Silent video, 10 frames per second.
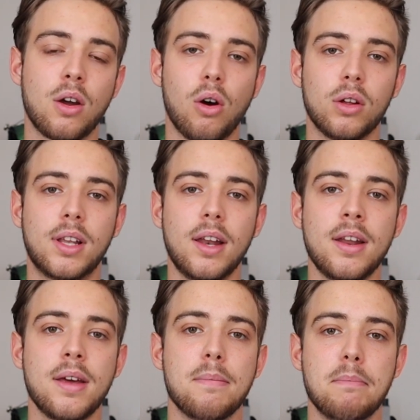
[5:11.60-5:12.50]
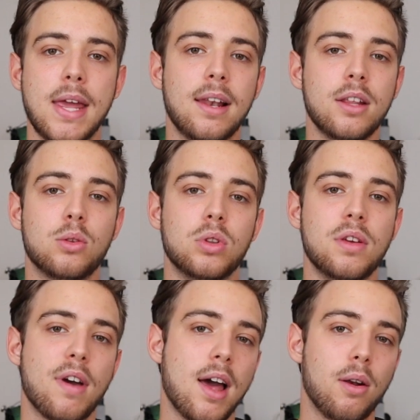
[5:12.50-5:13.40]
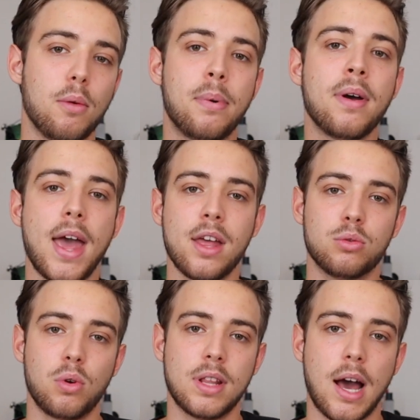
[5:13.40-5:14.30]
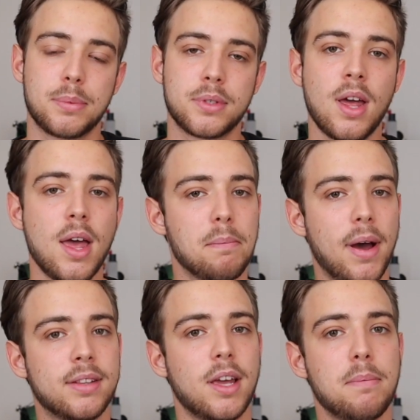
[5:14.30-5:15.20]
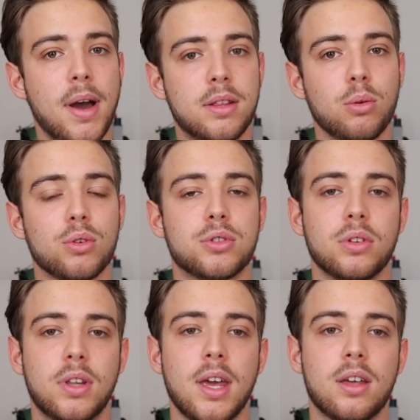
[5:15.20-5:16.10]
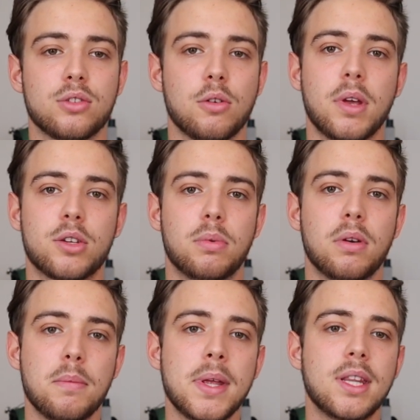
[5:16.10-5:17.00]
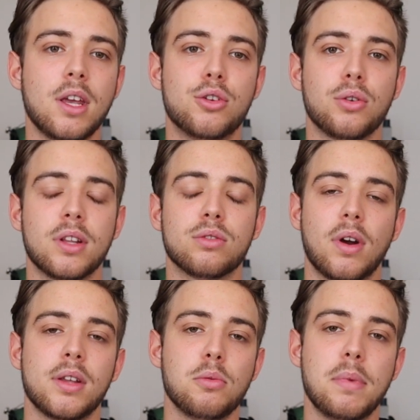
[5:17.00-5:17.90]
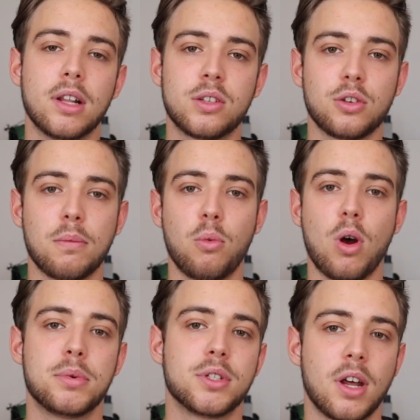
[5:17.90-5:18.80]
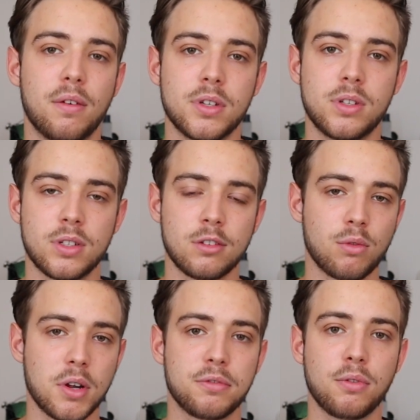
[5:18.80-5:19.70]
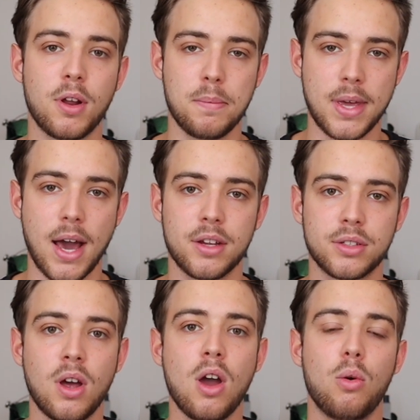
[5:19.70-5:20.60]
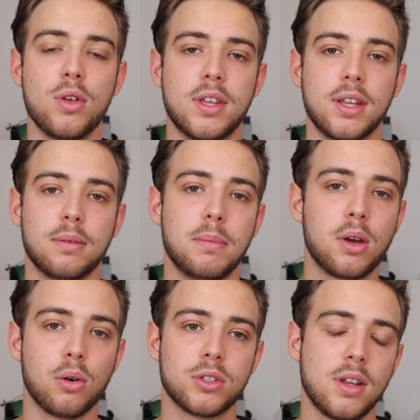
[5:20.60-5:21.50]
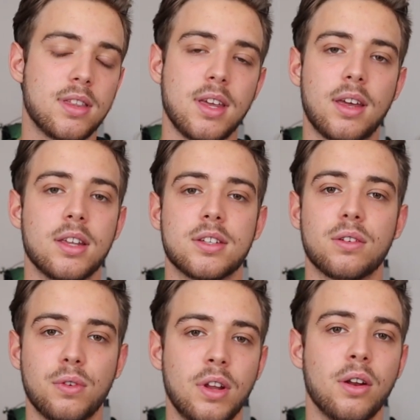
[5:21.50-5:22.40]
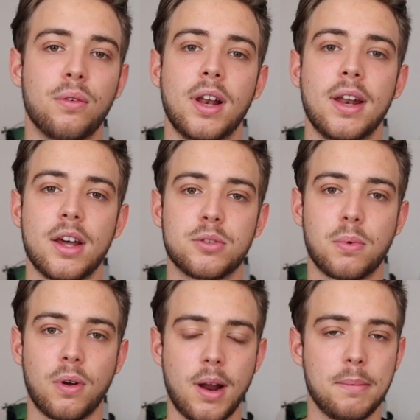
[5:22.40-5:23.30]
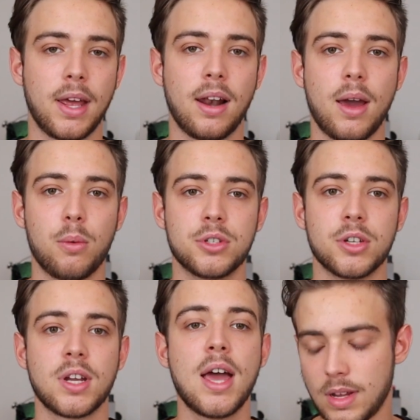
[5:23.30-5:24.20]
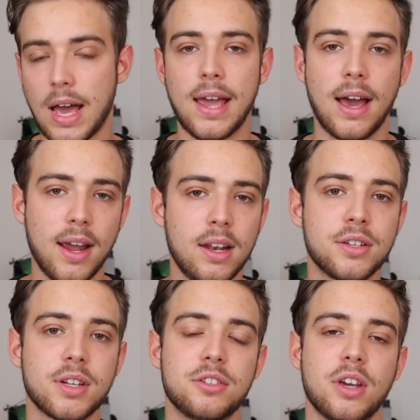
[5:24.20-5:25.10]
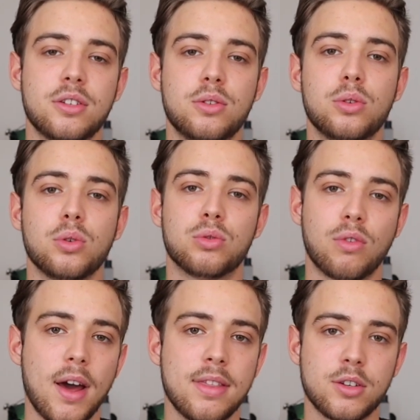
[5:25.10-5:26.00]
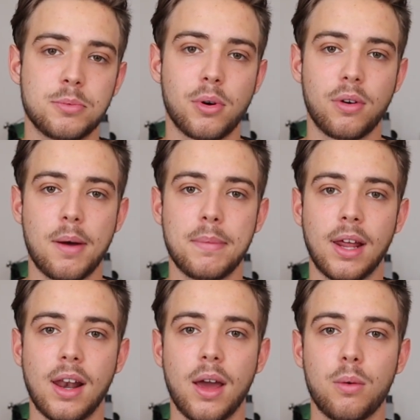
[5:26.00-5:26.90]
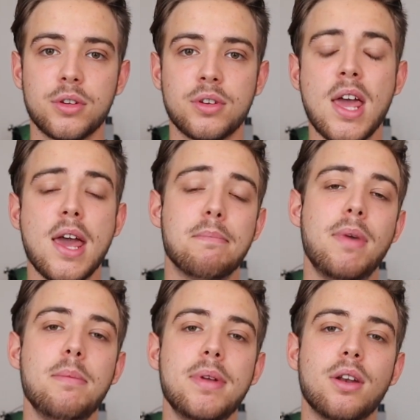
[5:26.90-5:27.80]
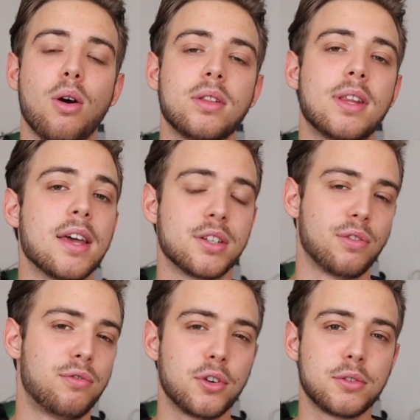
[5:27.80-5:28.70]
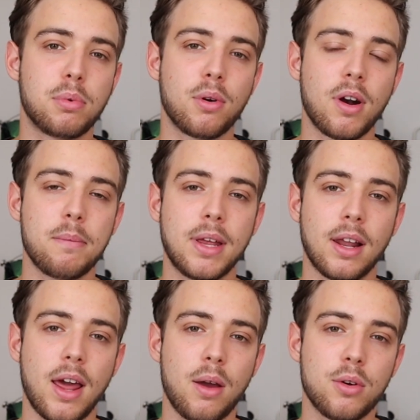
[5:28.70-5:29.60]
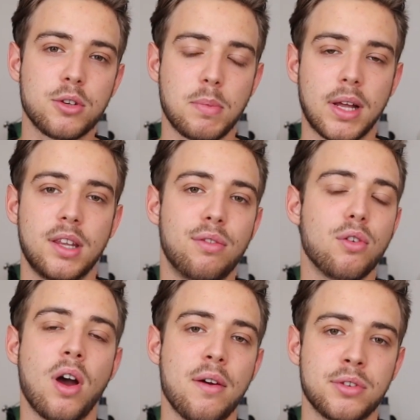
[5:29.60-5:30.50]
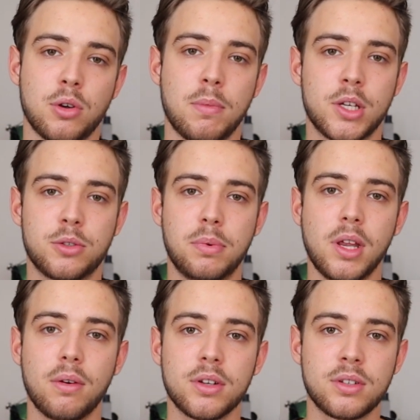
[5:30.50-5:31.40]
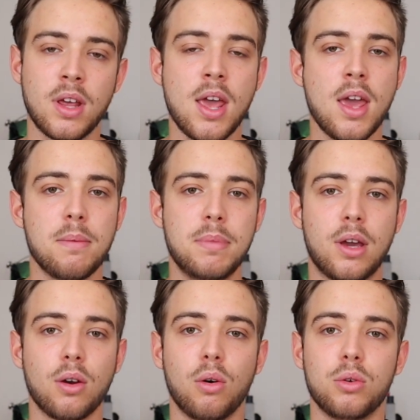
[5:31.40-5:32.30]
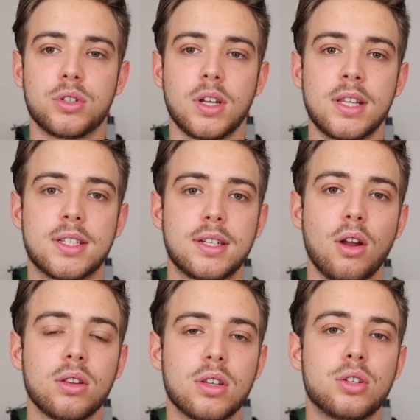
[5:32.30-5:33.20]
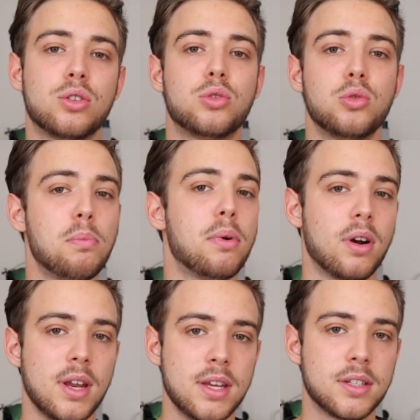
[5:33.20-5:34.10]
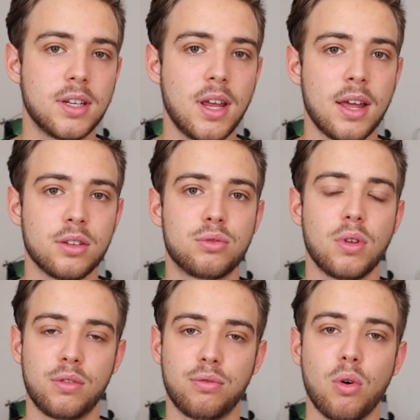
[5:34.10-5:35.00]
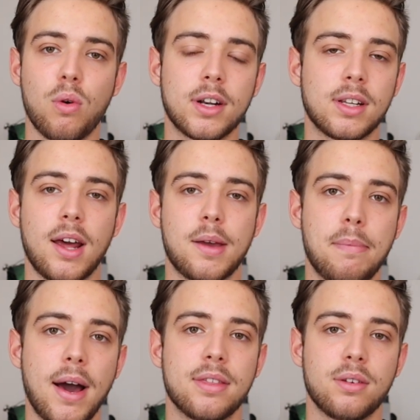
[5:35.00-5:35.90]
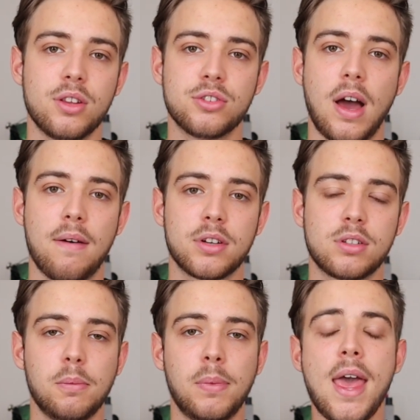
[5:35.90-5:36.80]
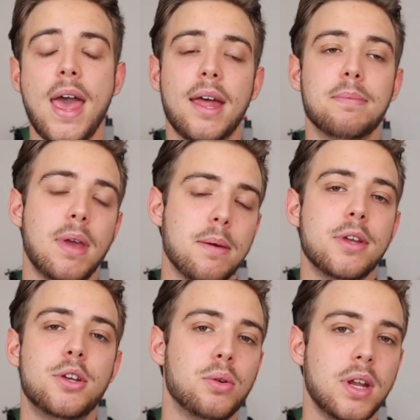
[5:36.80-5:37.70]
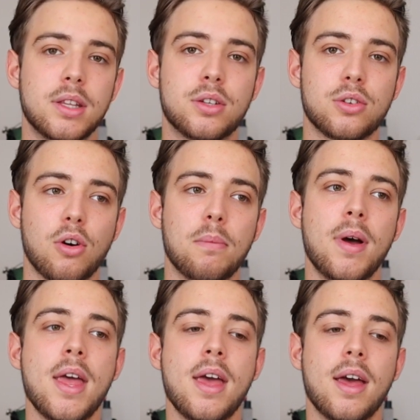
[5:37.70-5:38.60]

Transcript: Kotlin mainly to develop Android apps, but I might also take some experimentation and try to build some web services and RESTful APIs with it, because I think it's a really nice programming language. I highly suggest you to try this programming language, maybe not as a first programming language, but if you have some experience, because it's not super easy and straightforward like Python and JavaScript, and maybe you need some